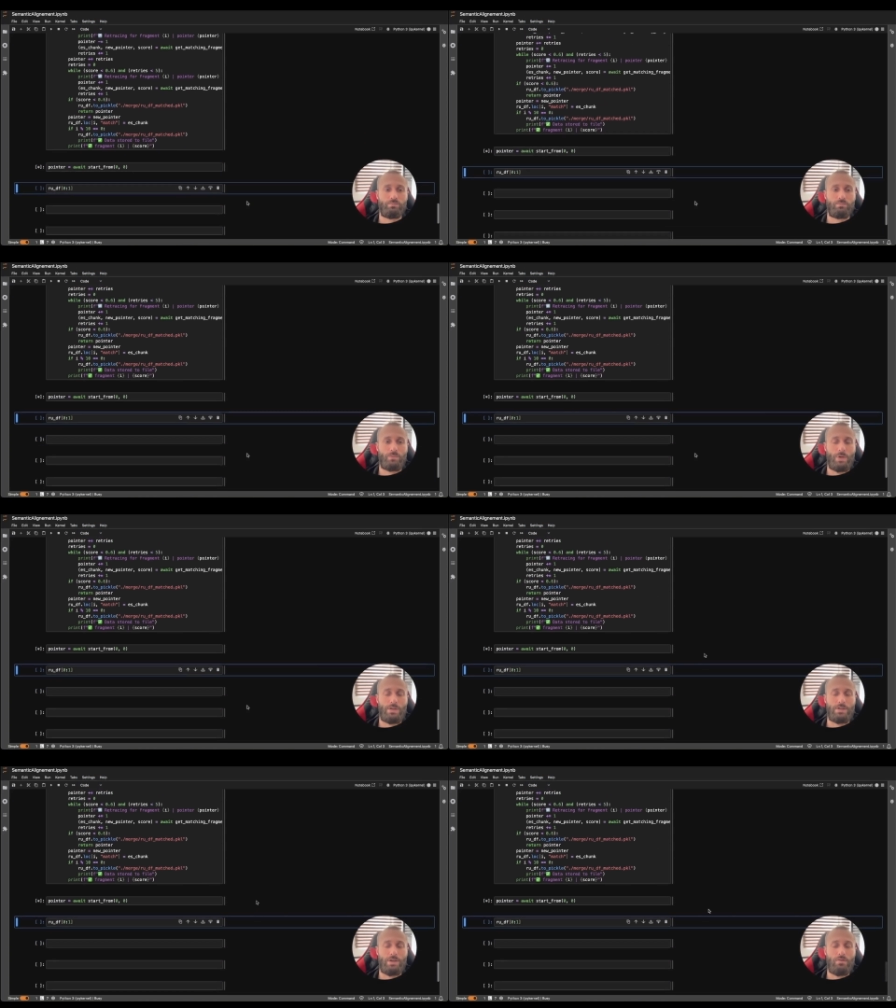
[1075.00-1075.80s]

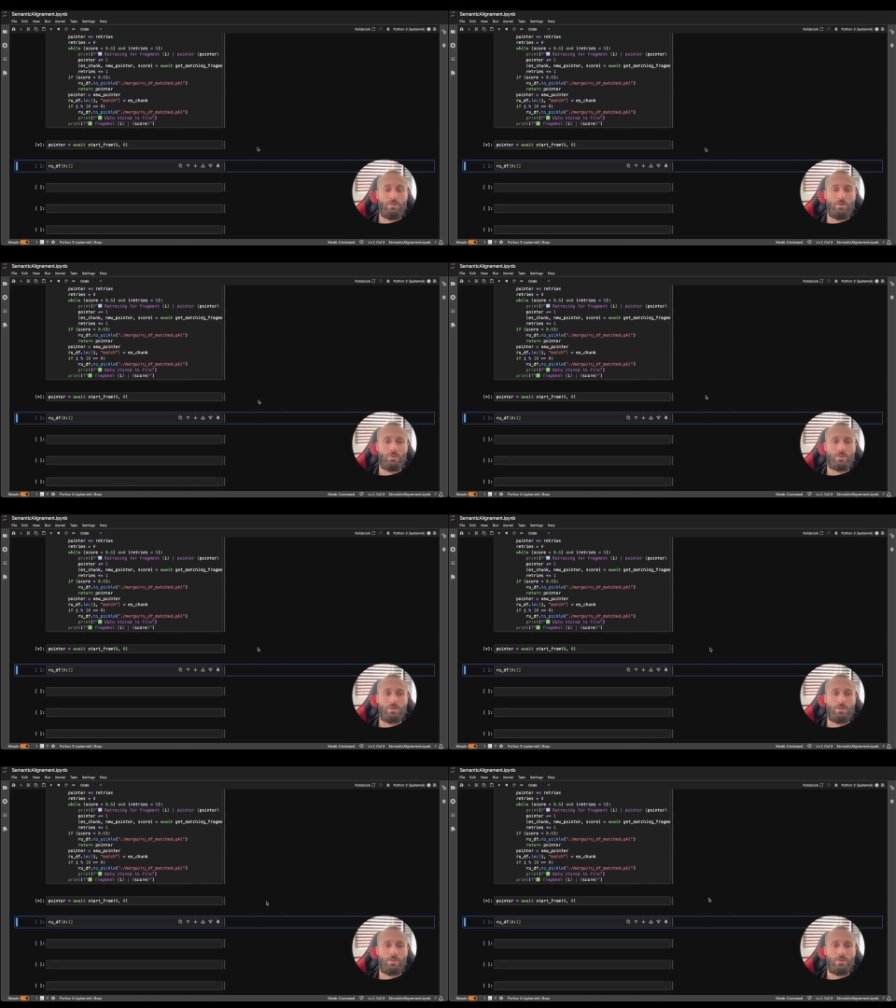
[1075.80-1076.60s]
Let's see how it goes.
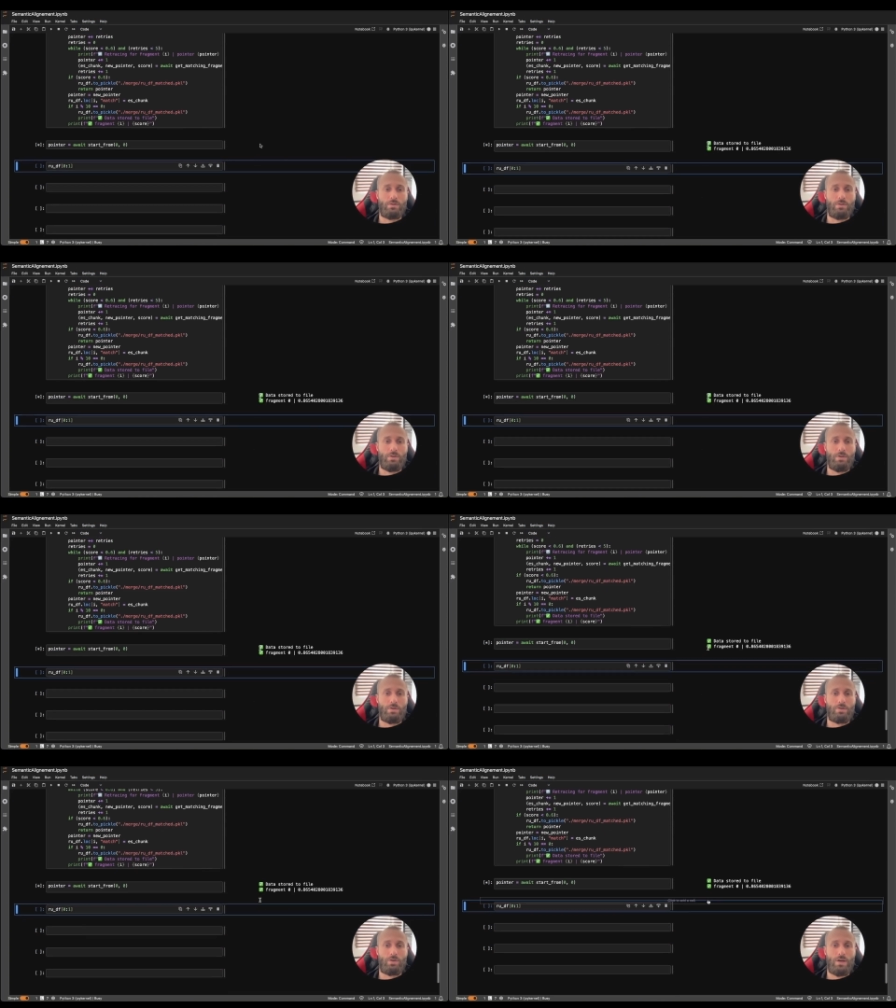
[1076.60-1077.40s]

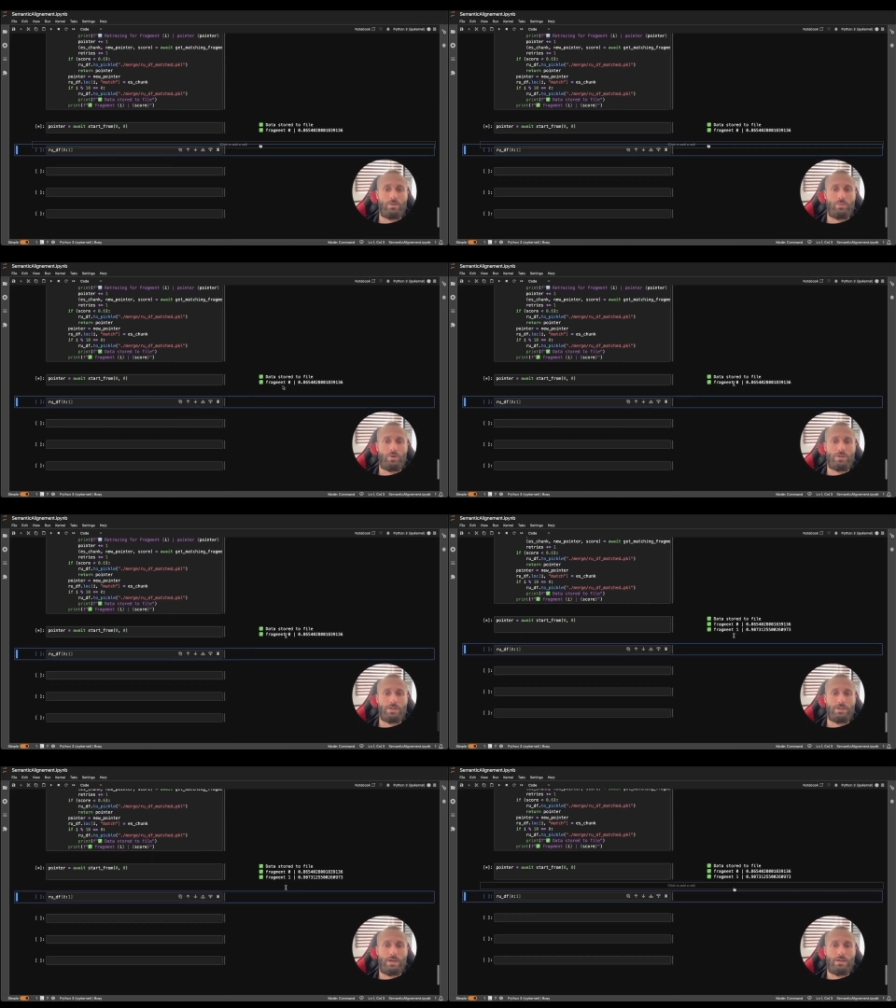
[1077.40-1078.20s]
So now the process is
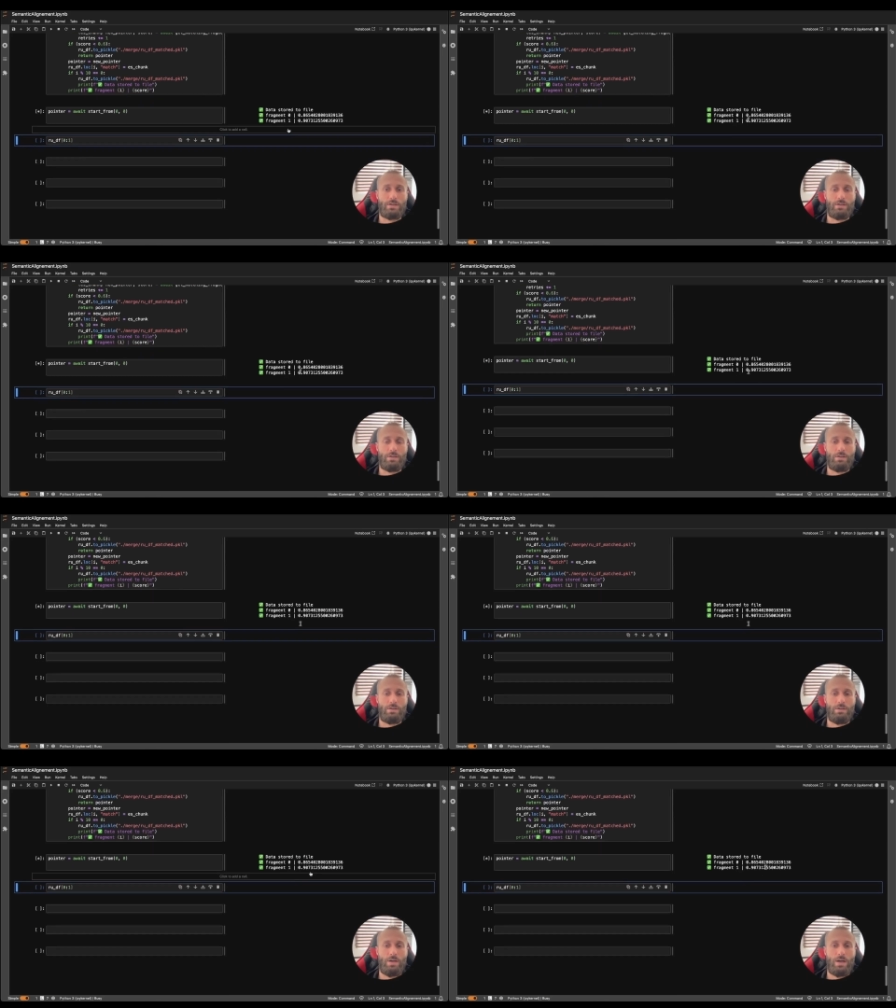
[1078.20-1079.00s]
started,
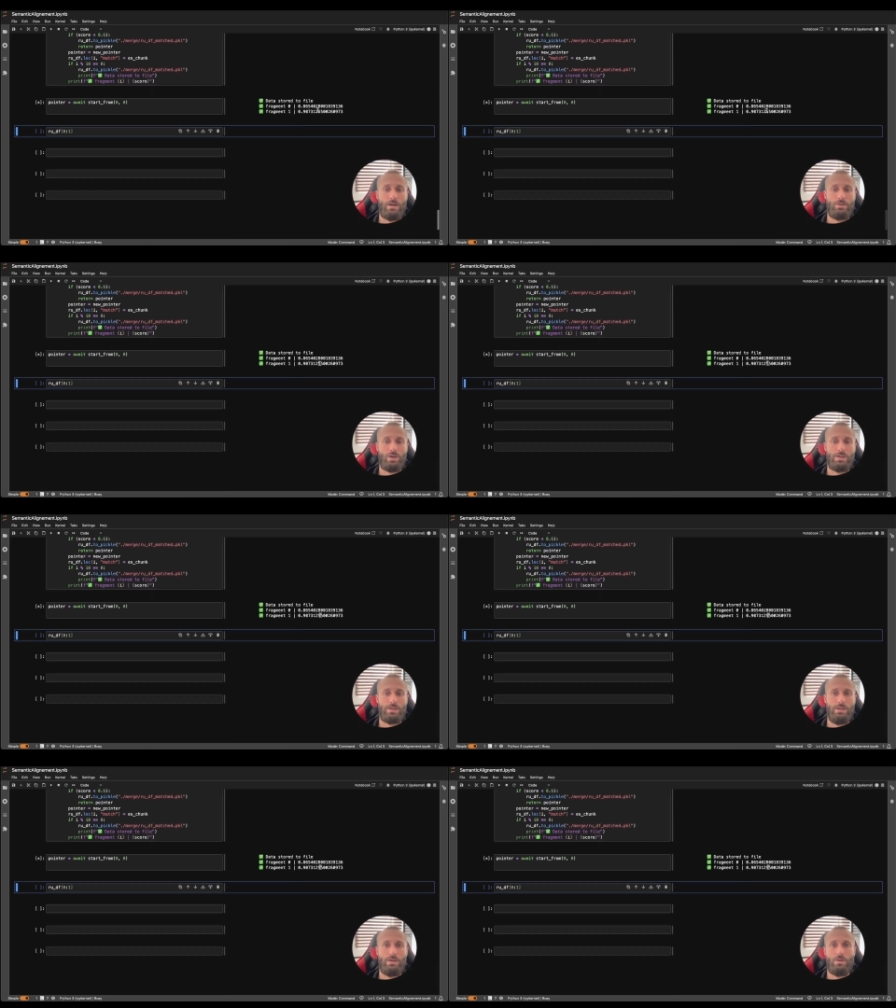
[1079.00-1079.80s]
and as you can
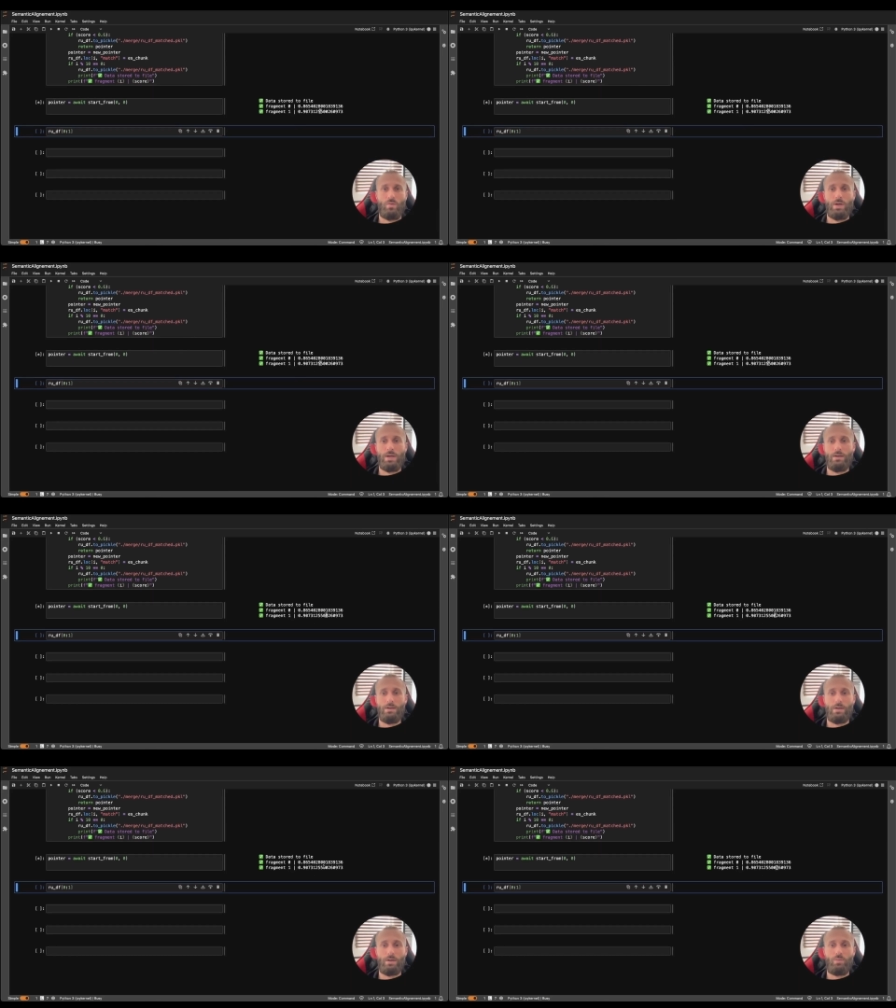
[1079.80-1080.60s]
see, we're
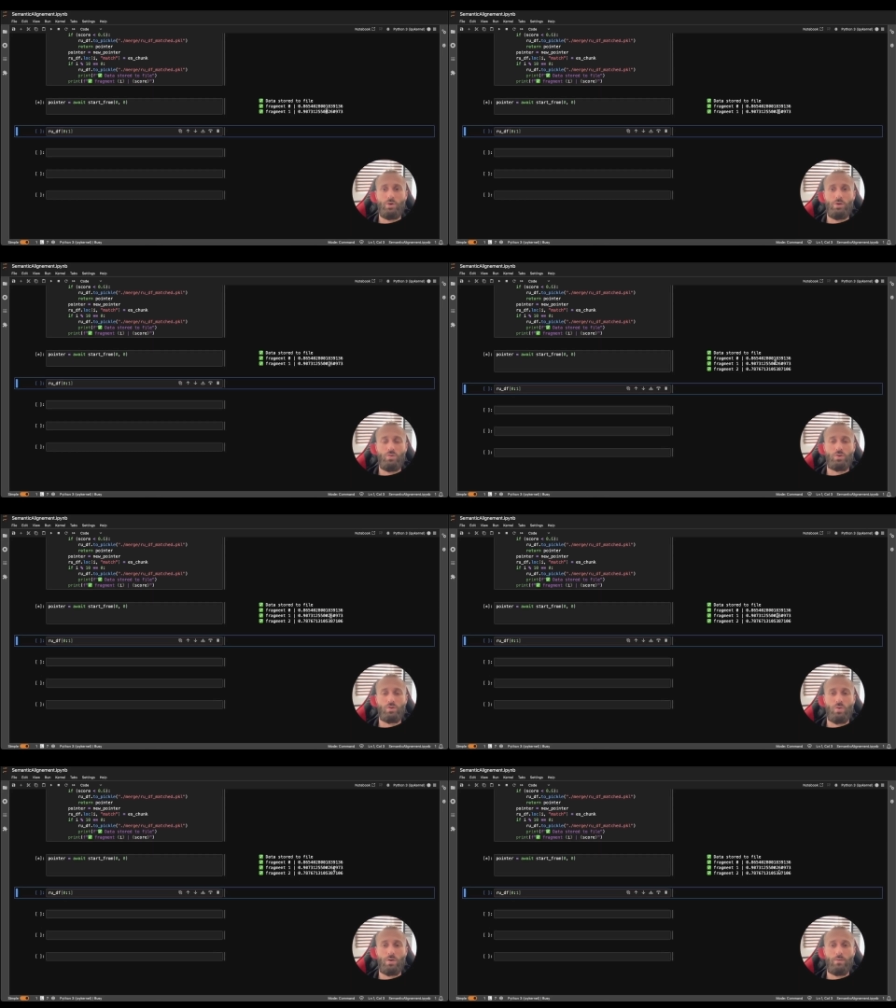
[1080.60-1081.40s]
getting a pretty good
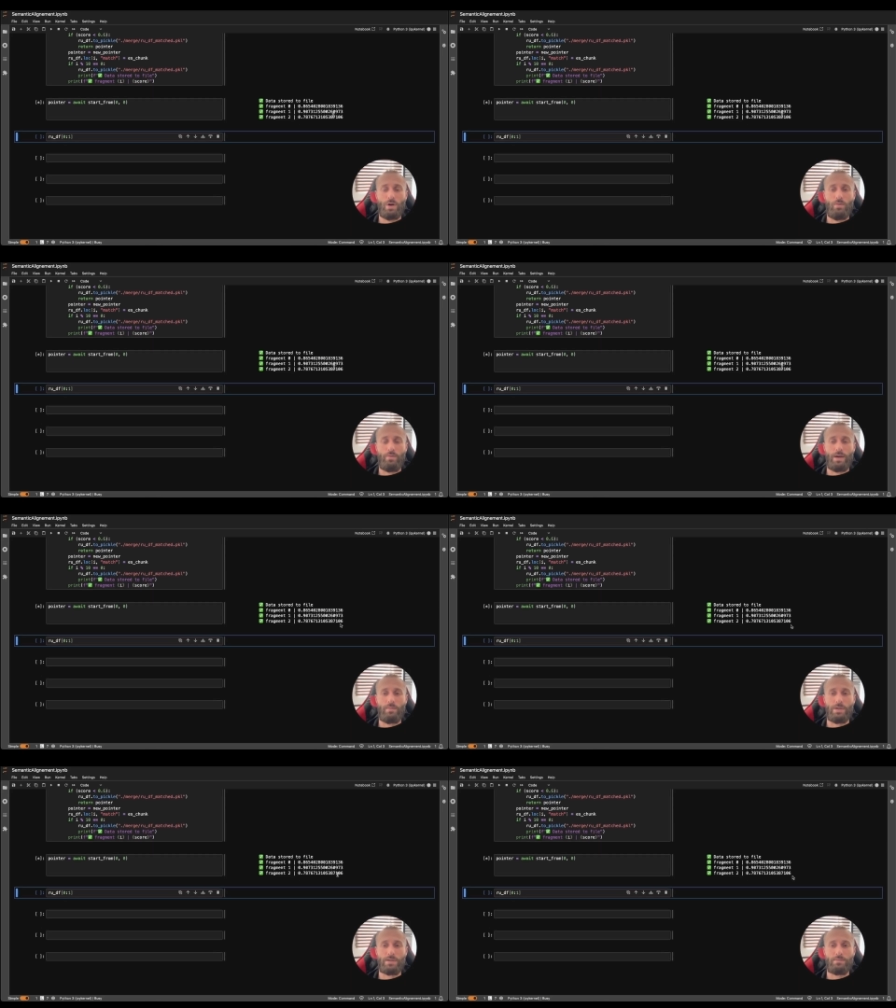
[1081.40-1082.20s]
score for our
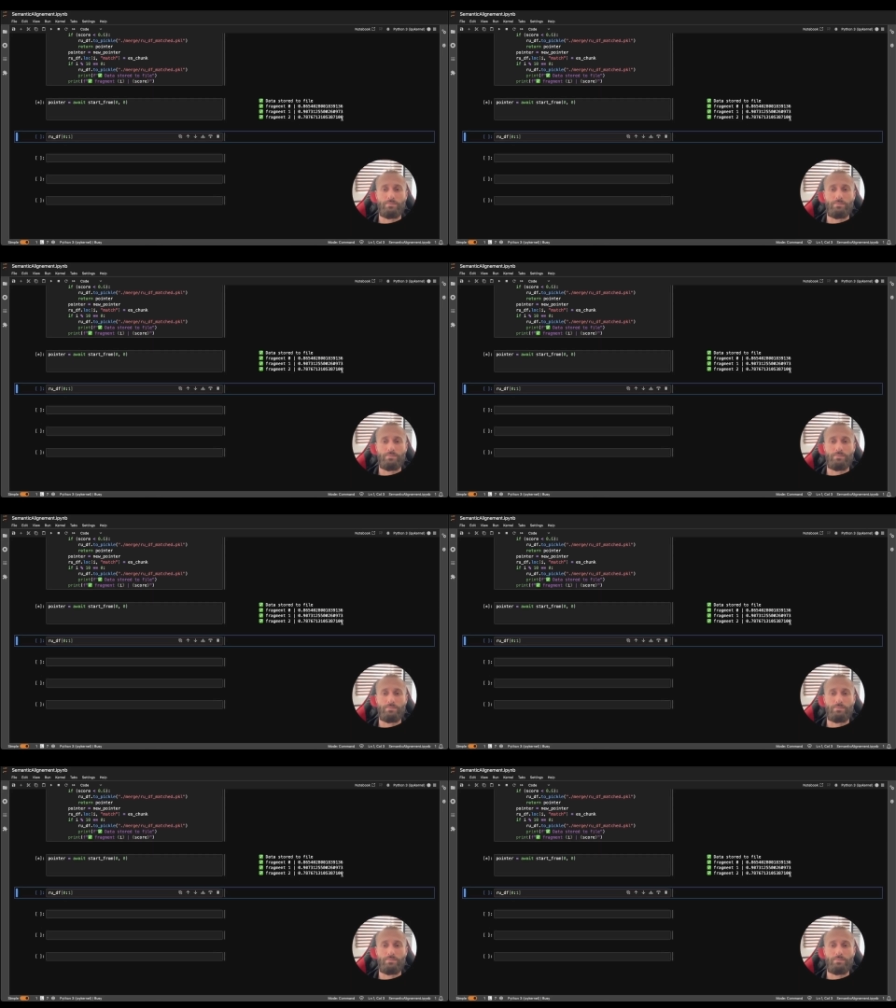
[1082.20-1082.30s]
fragments.